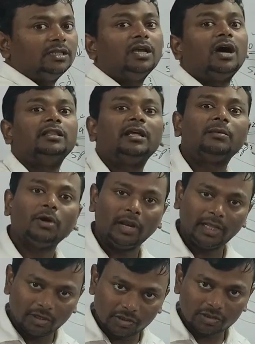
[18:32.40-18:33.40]
in the other
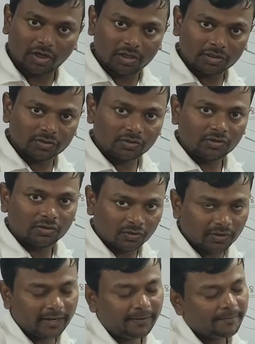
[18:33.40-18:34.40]
molecules also.
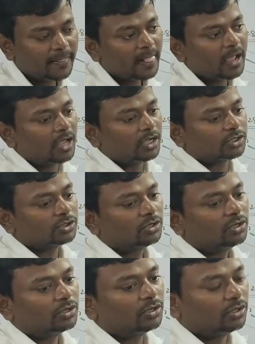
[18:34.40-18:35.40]
Okay,
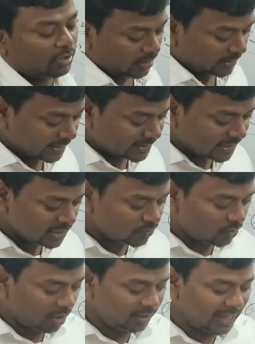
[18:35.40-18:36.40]
so this is
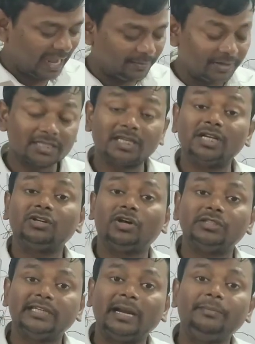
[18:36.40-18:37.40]
what hybridization
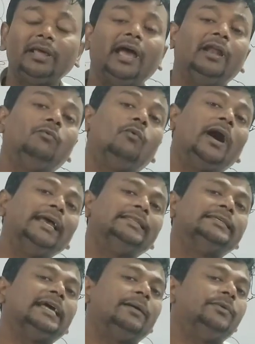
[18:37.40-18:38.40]
concept and why
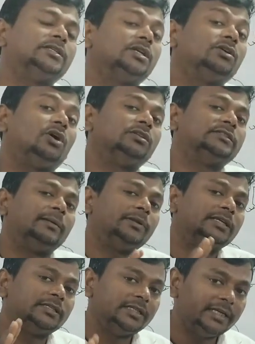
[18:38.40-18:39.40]
this hybridization
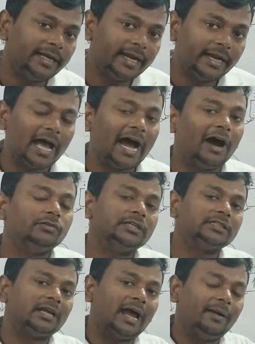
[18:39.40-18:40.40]
concept is needed, how
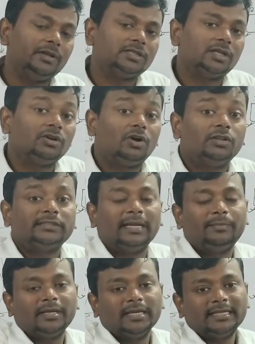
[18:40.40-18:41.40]
this hybridization
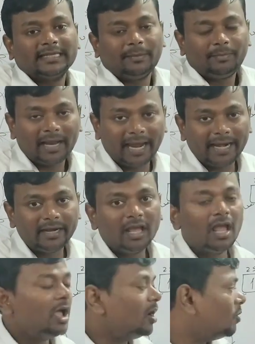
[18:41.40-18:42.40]
concept is applied,
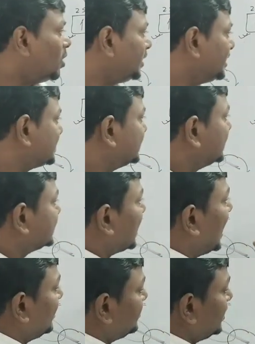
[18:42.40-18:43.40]
what is this
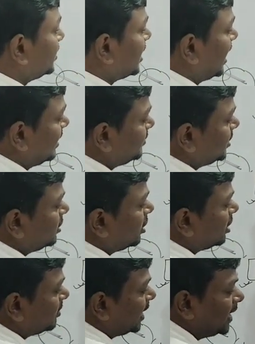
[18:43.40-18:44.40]
hybrid
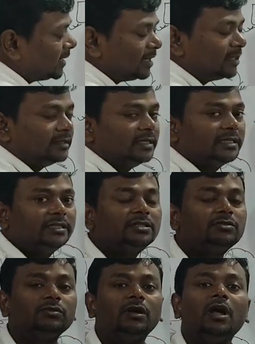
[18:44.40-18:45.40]
orbital. This
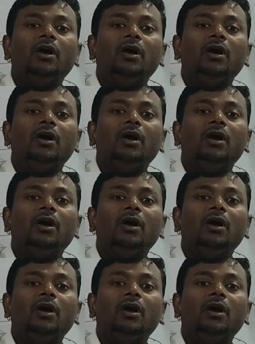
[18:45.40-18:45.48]
is,